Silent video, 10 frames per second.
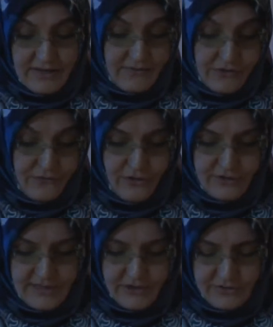with
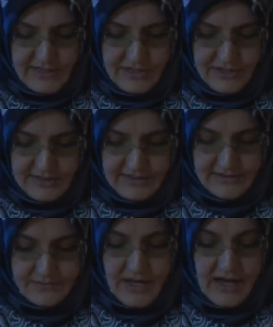false
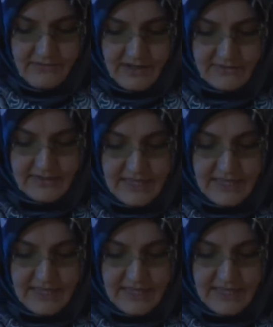accusations. However,